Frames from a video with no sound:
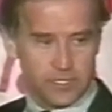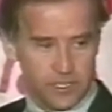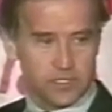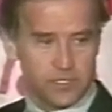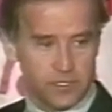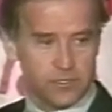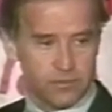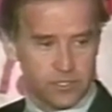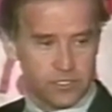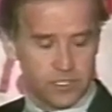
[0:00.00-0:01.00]

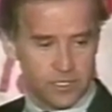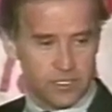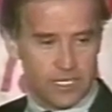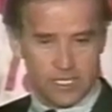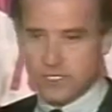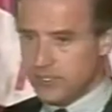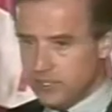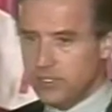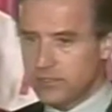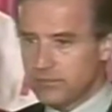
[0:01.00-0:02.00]
constituency, as he should.